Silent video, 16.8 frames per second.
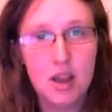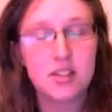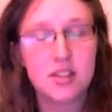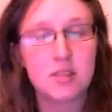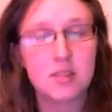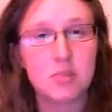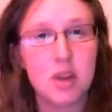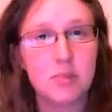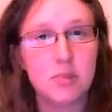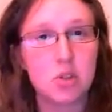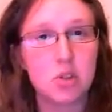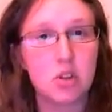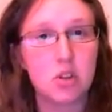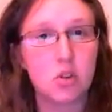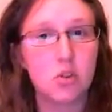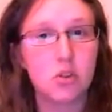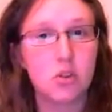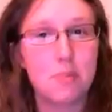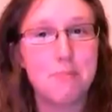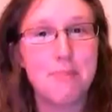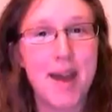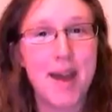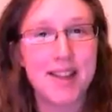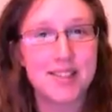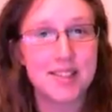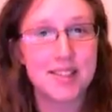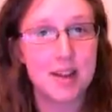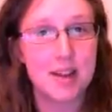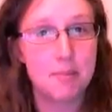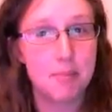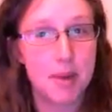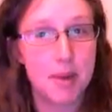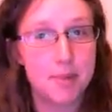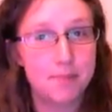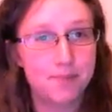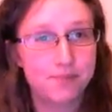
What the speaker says: sometimes also called the mass number.